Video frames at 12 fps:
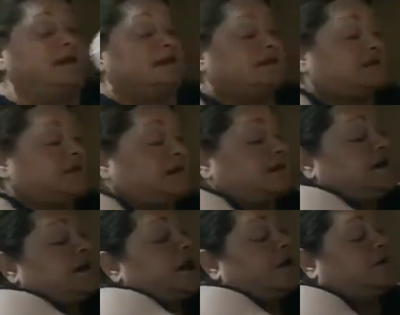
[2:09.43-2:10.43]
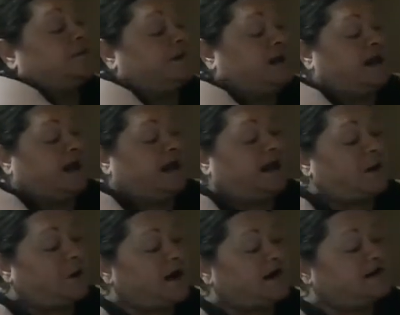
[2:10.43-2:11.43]
So there you go. And I
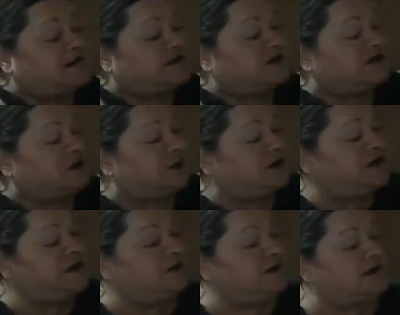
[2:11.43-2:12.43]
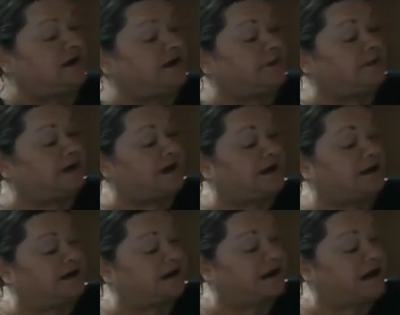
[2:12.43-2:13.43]
wanted to show you a little bit
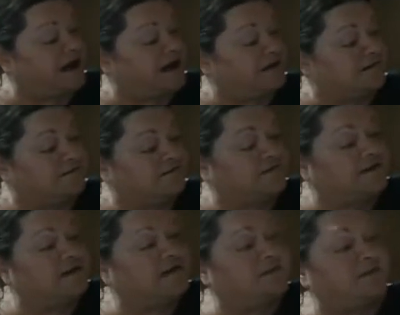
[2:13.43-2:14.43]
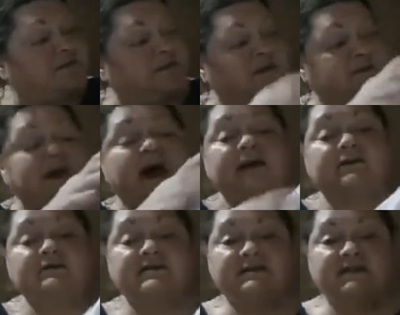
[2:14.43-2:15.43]
of the
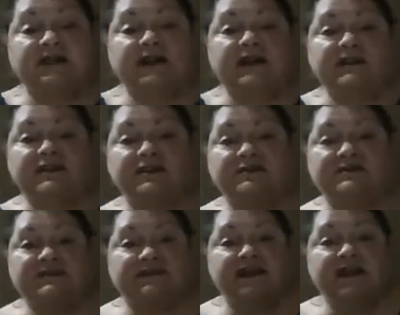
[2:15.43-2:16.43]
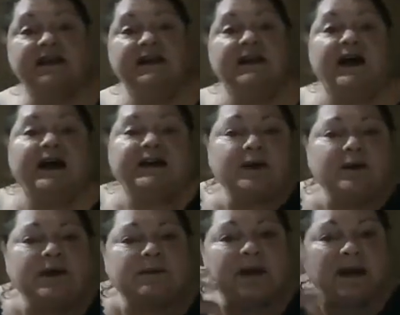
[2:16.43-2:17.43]
patterns that I use. I know
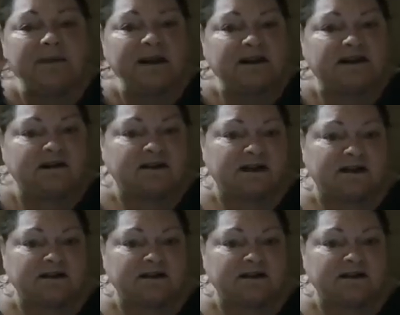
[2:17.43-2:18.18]
it might be a little